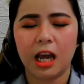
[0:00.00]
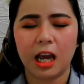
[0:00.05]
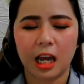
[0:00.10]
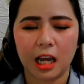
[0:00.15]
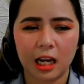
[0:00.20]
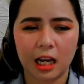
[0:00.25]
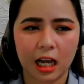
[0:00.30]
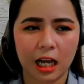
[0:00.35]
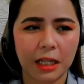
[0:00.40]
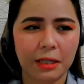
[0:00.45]

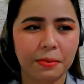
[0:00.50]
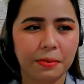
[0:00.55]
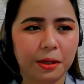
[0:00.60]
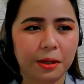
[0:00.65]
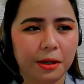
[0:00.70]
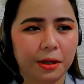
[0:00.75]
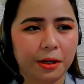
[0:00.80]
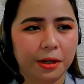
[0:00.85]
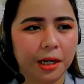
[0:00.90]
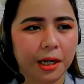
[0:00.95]
And I'll
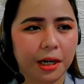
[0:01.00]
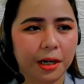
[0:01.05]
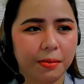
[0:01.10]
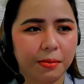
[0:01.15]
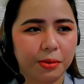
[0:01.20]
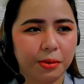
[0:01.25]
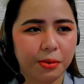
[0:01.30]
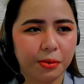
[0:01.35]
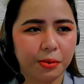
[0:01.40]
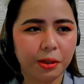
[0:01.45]
be
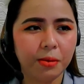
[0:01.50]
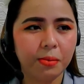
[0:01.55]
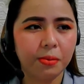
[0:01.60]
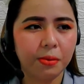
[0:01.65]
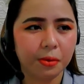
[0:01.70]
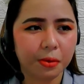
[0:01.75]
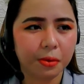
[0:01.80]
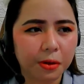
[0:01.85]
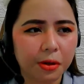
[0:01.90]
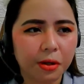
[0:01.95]
doing
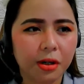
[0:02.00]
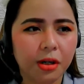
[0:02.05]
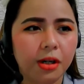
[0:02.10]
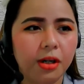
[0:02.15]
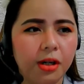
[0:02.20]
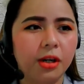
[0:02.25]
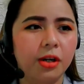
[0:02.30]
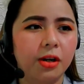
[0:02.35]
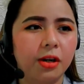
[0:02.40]
more